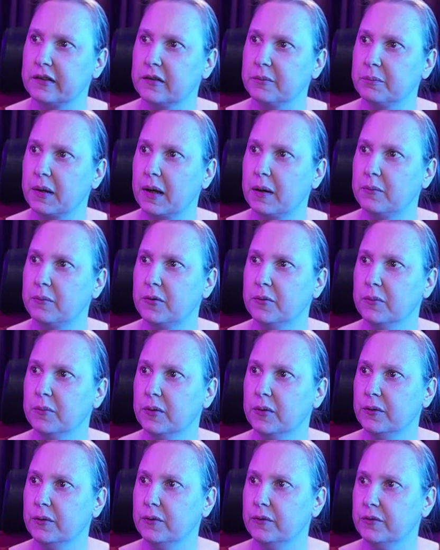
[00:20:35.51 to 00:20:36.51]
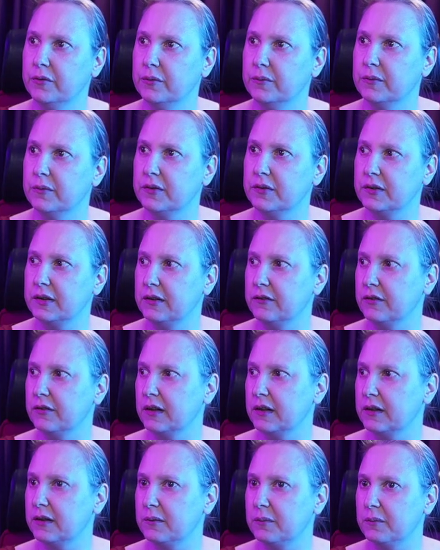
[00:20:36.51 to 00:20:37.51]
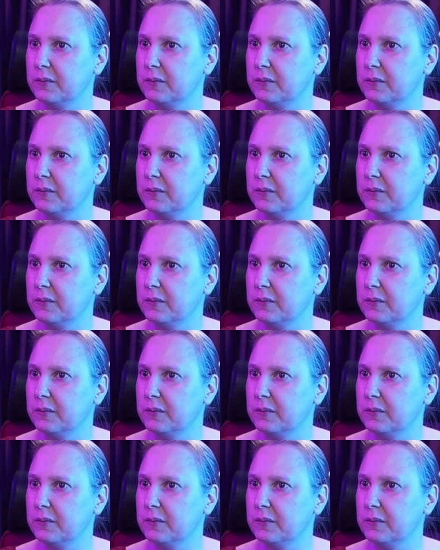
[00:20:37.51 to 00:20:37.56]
spam remove, see if that